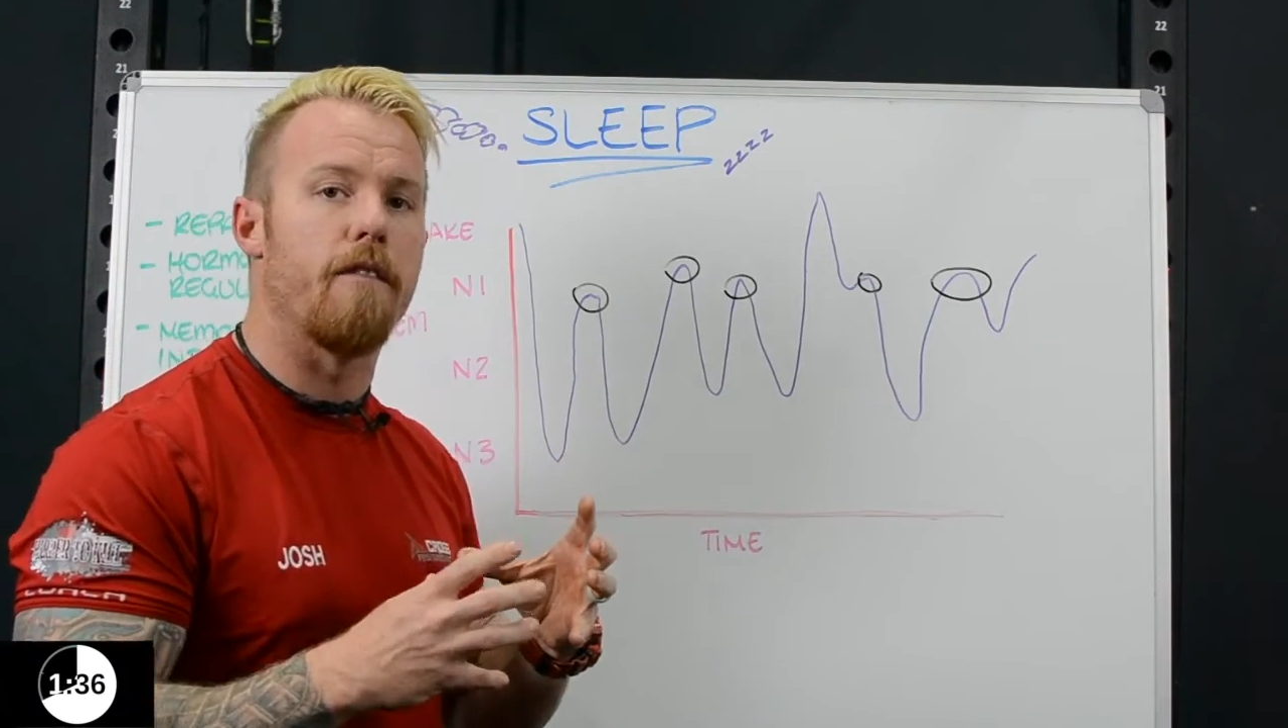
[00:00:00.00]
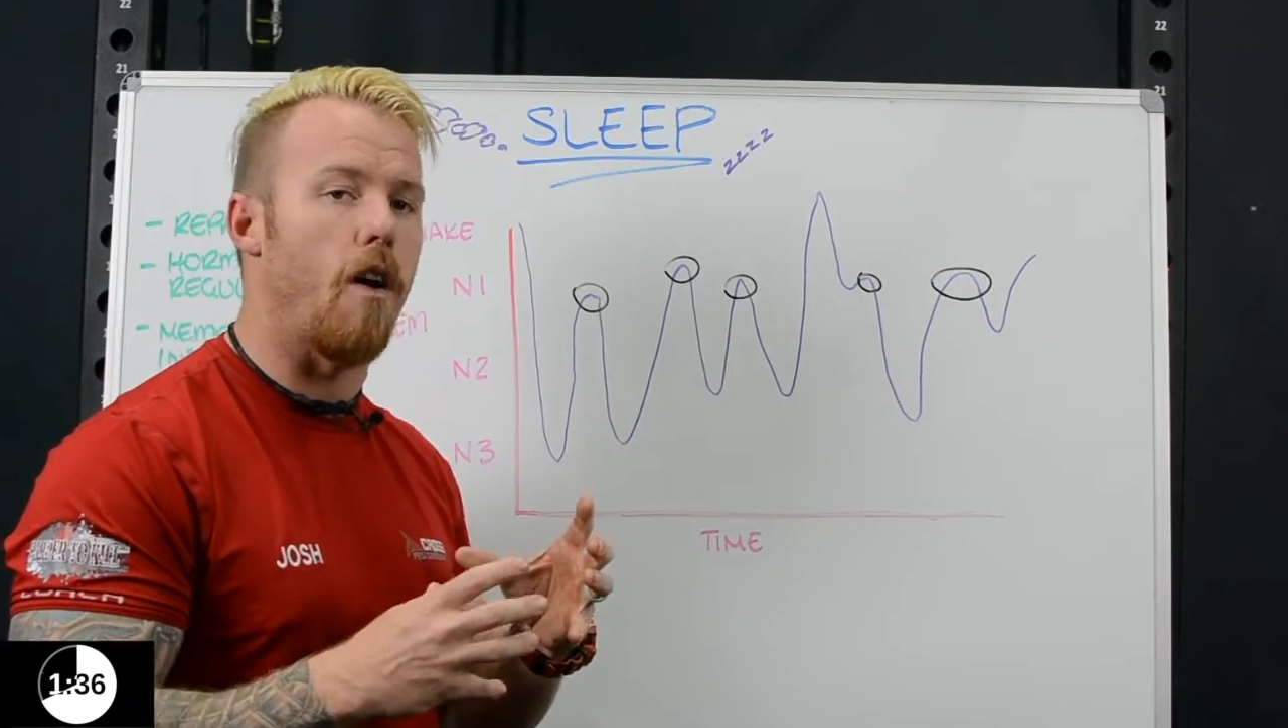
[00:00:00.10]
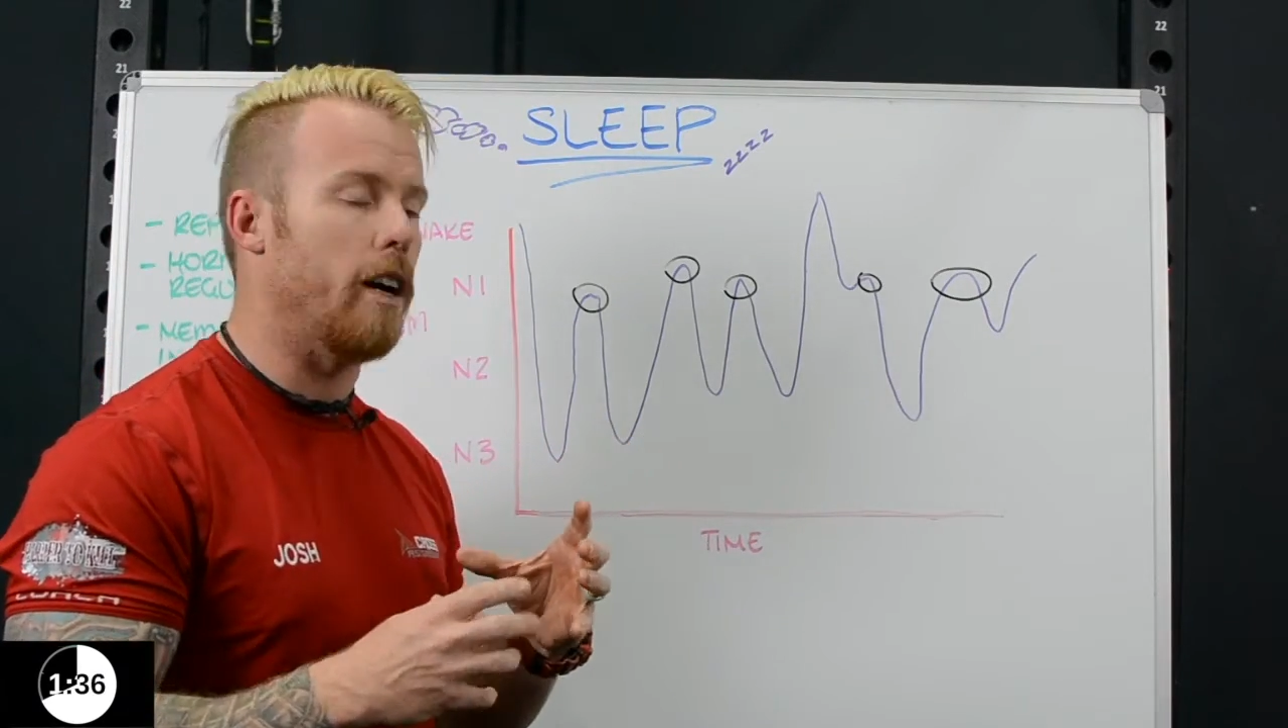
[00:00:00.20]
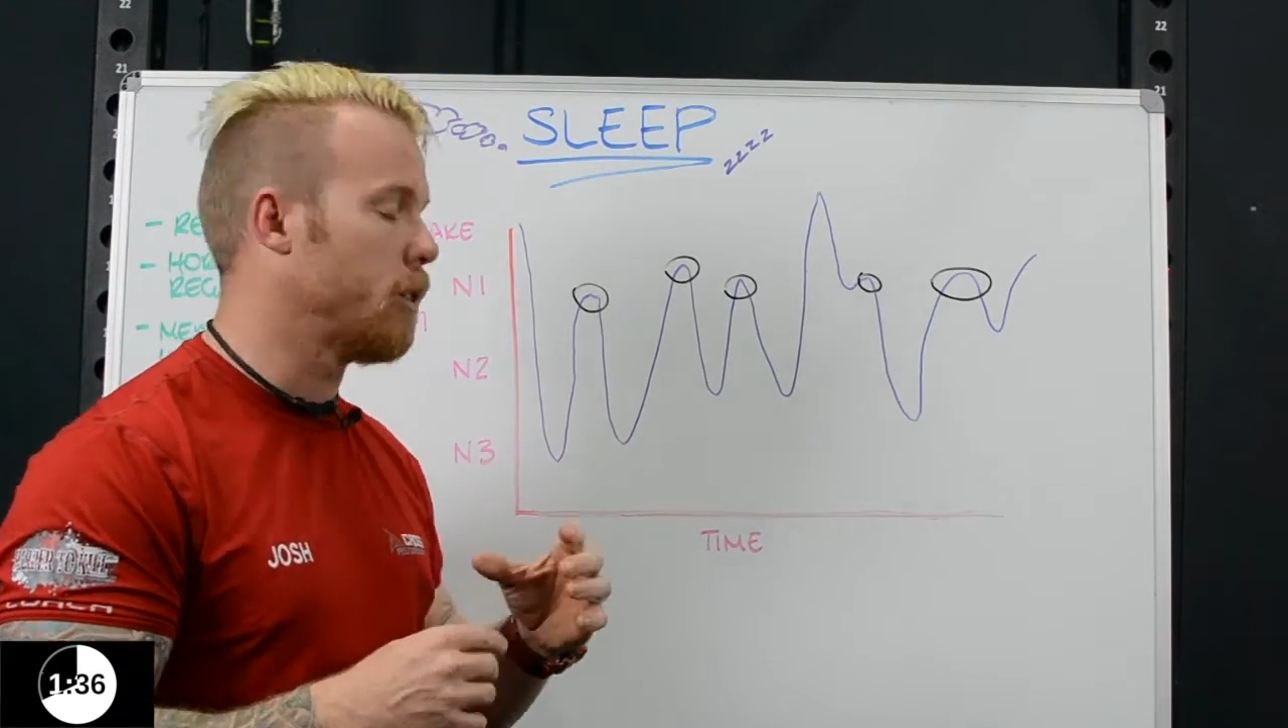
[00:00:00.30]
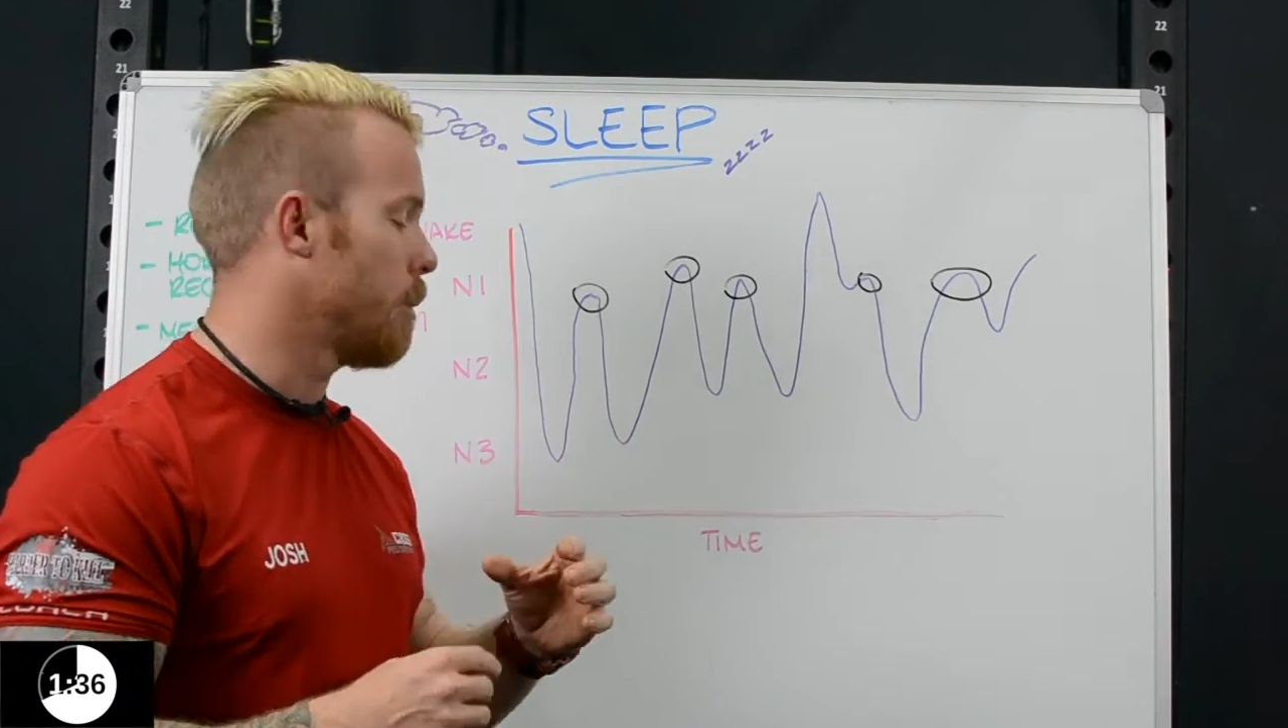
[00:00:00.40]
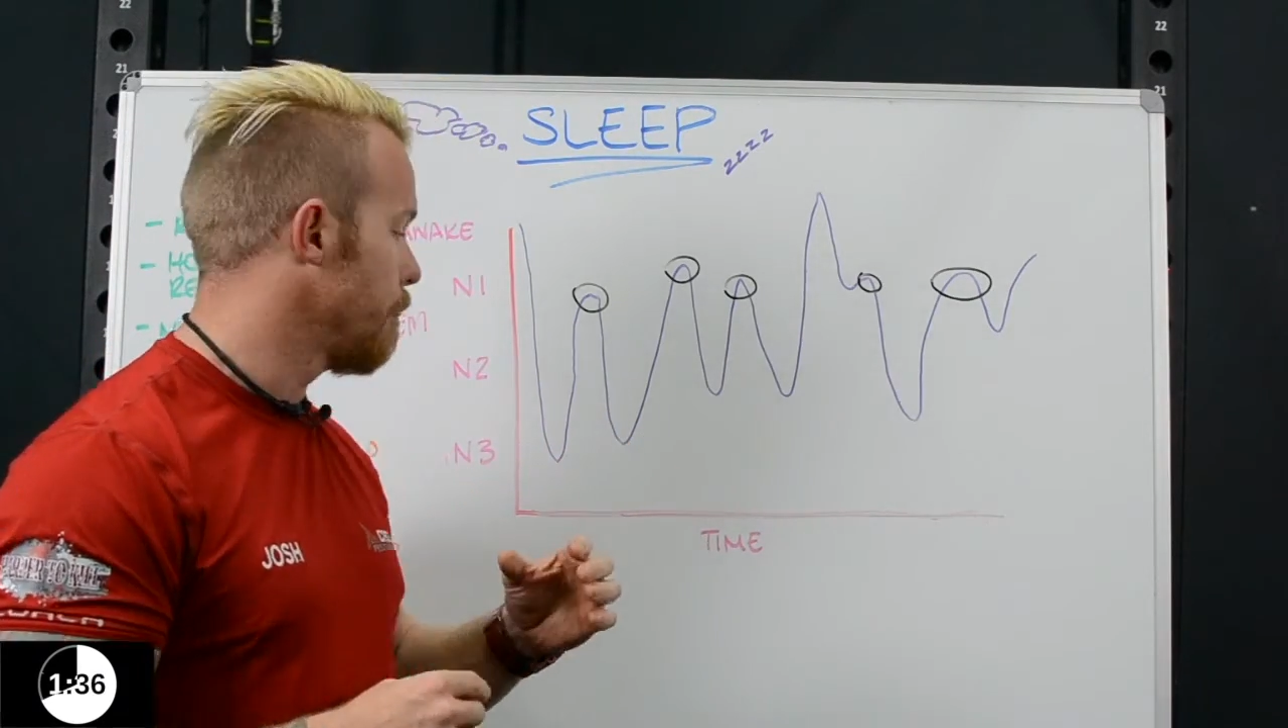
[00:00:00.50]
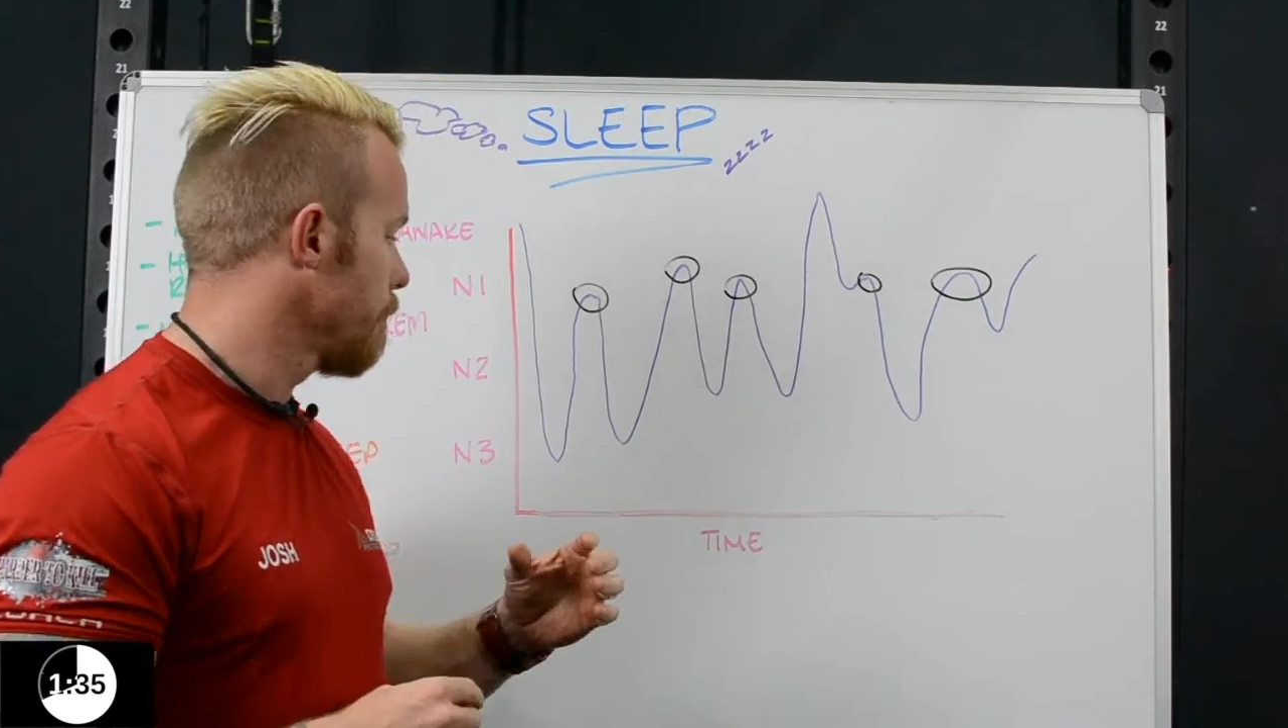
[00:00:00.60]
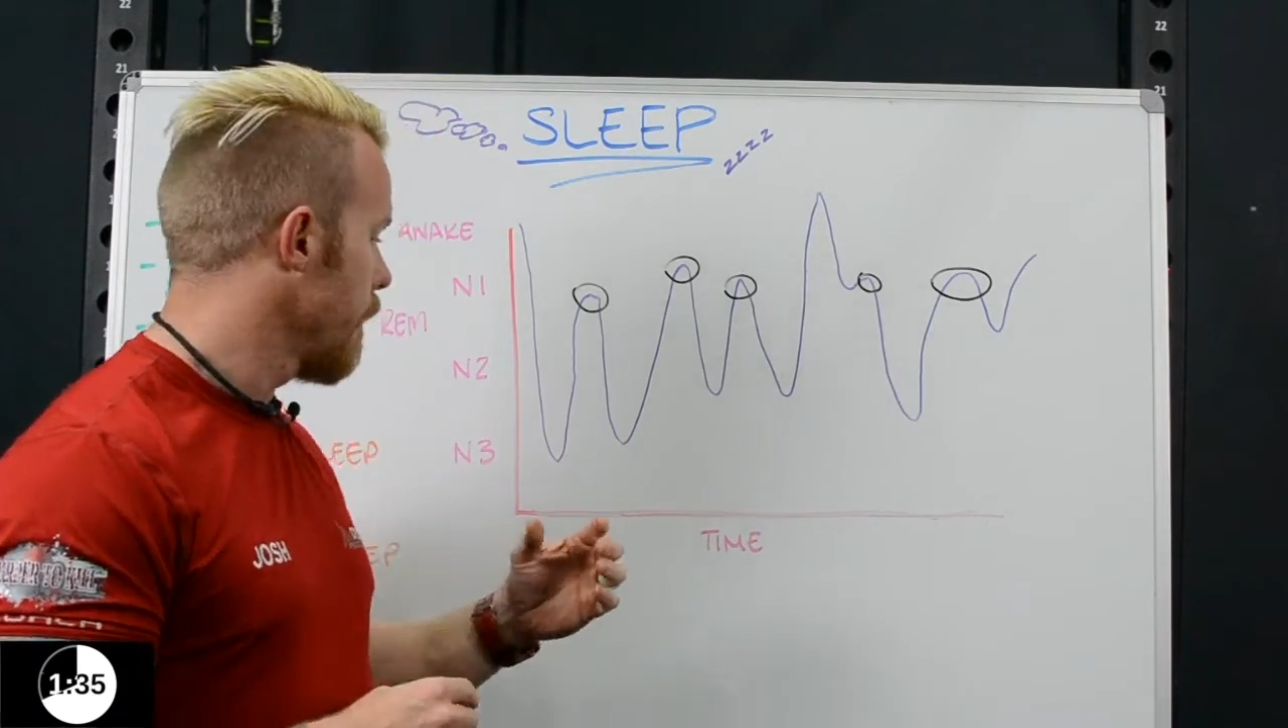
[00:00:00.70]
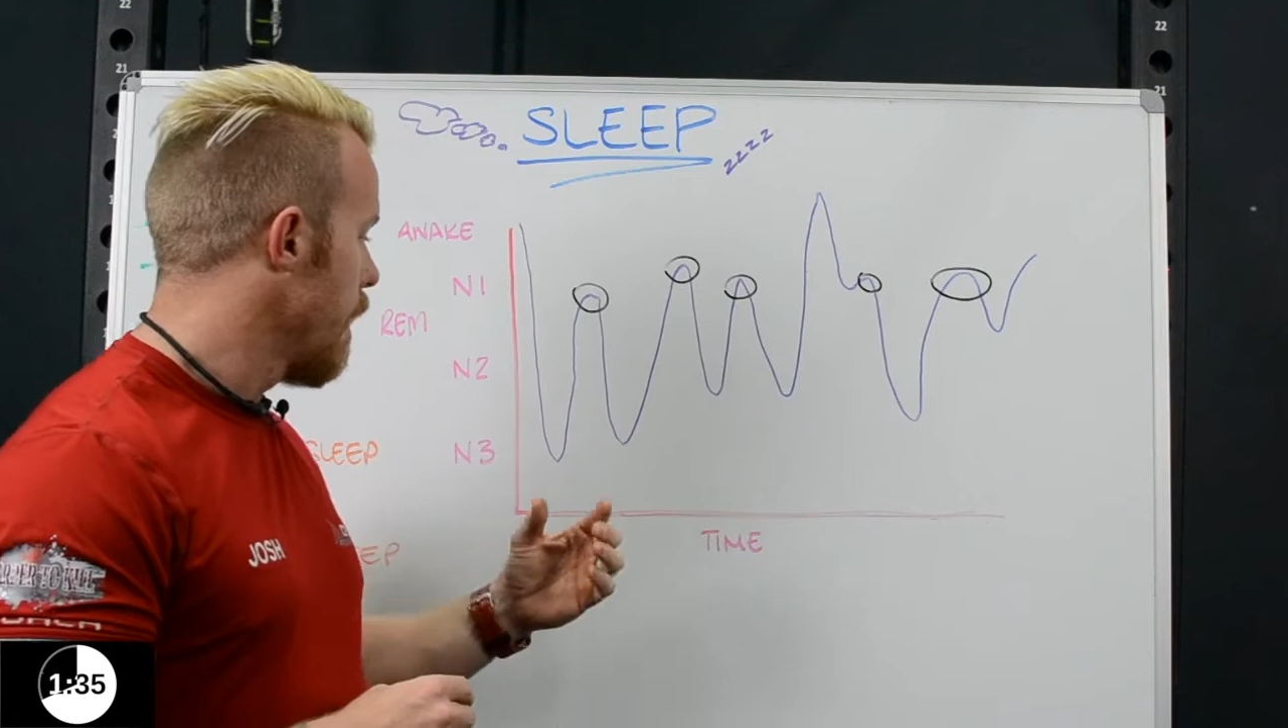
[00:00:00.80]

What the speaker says: vital.